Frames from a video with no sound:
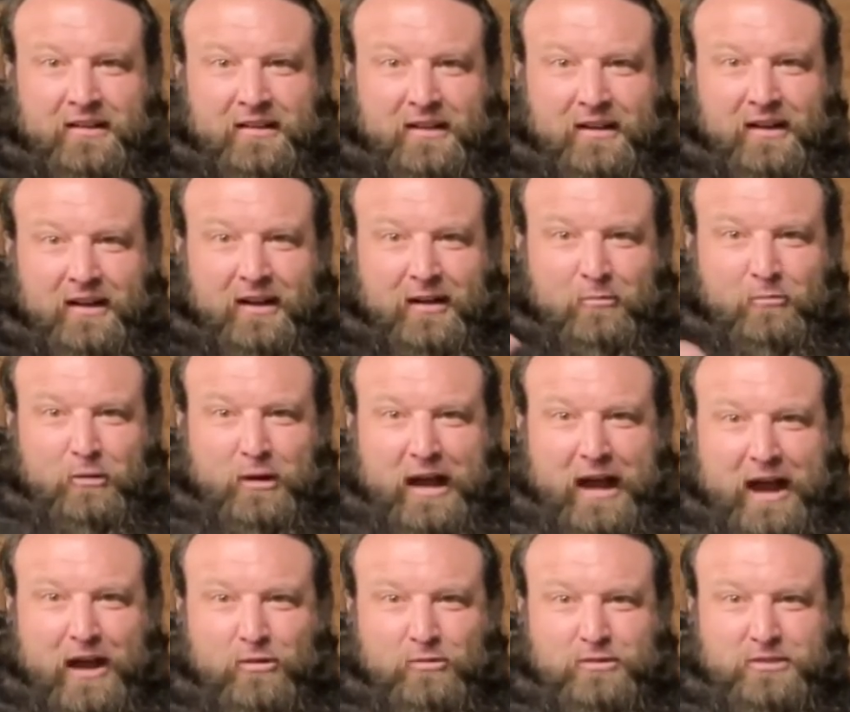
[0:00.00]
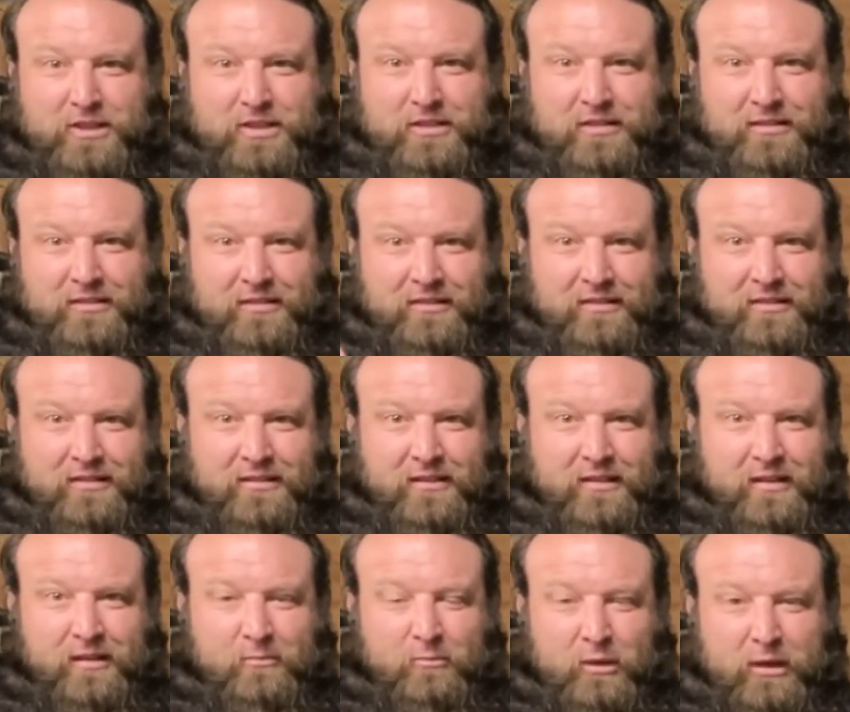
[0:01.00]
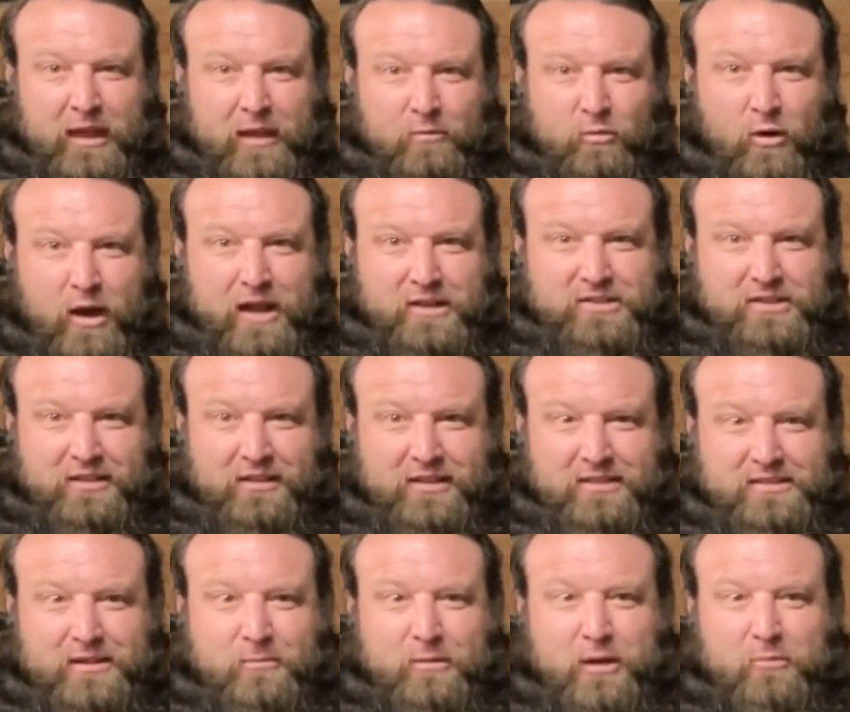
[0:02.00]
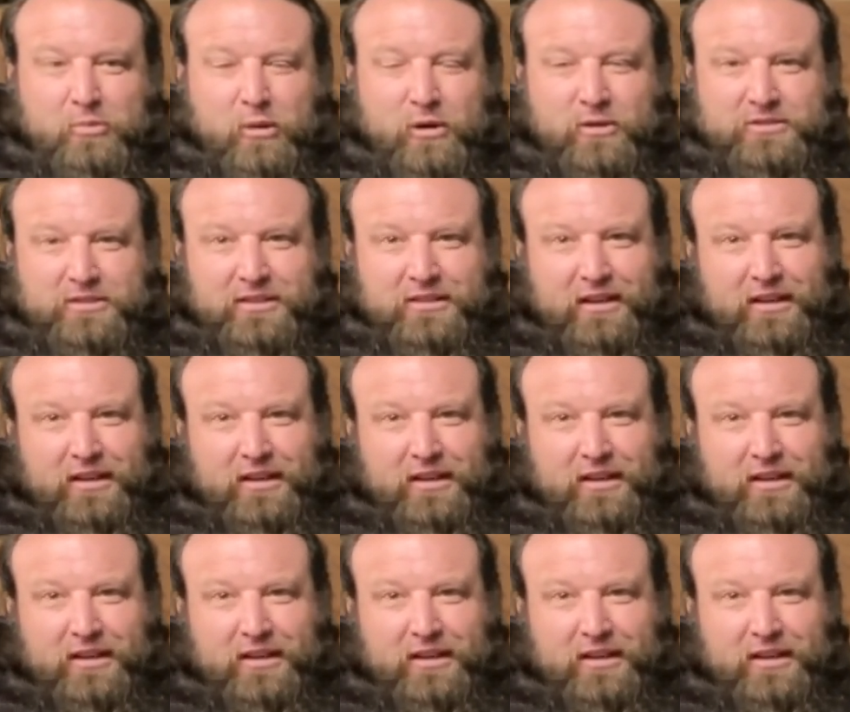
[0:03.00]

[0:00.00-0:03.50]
I'm out. But keep watching, because I'm going to post a little